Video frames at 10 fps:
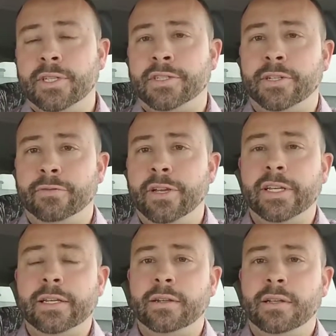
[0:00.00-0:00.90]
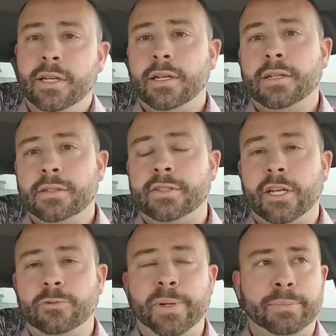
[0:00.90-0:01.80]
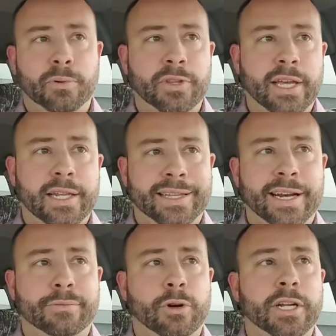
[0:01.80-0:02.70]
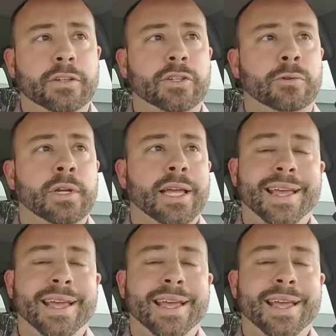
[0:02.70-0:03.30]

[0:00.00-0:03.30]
civilian salespeople that I've run into.